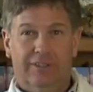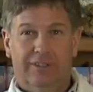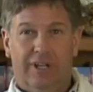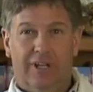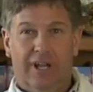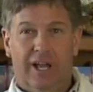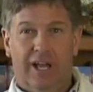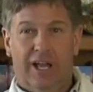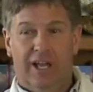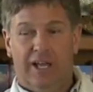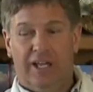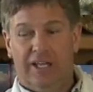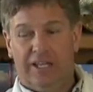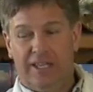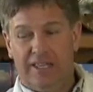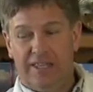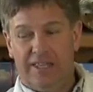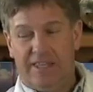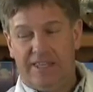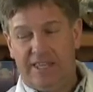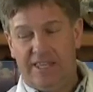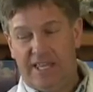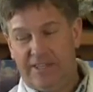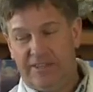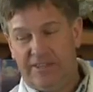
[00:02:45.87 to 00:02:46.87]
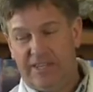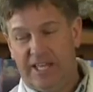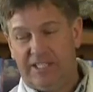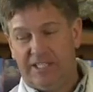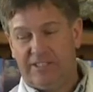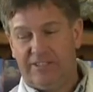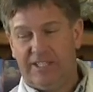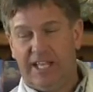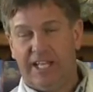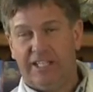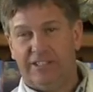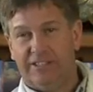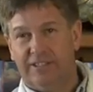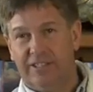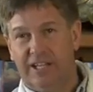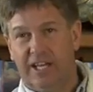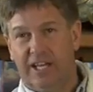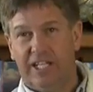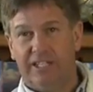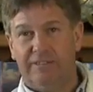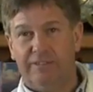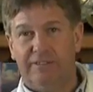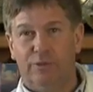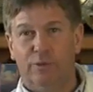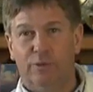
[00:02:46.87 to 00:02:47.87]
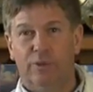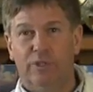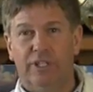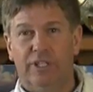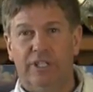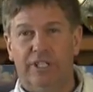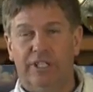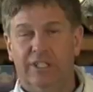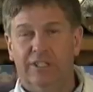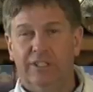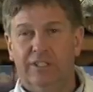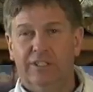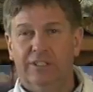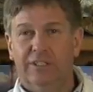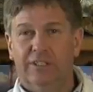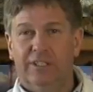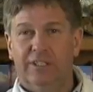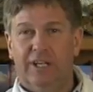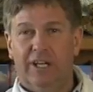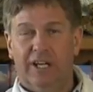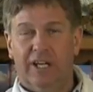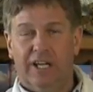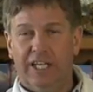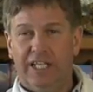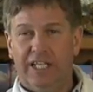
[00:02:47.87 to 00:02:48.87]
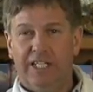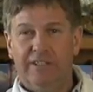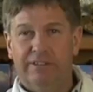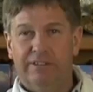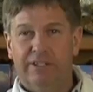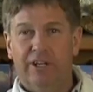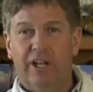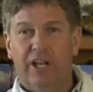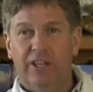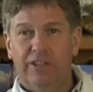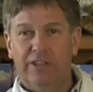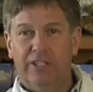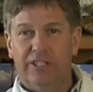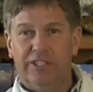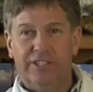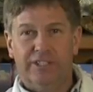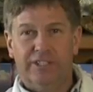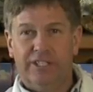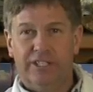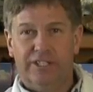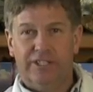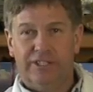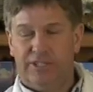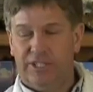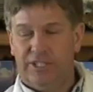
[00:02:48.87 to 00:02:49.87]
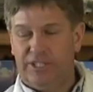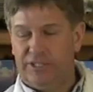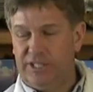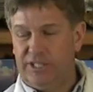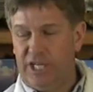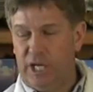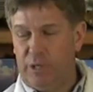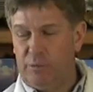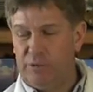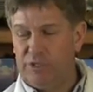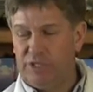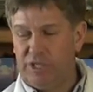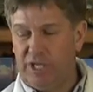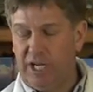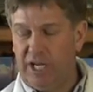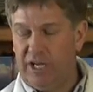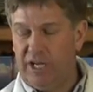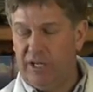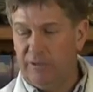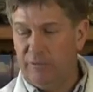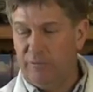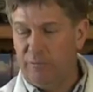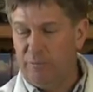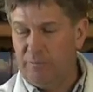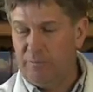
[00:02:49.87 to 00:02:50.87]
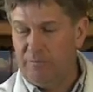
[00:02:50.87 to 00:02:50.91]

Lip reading: That's not even really even on the same scale.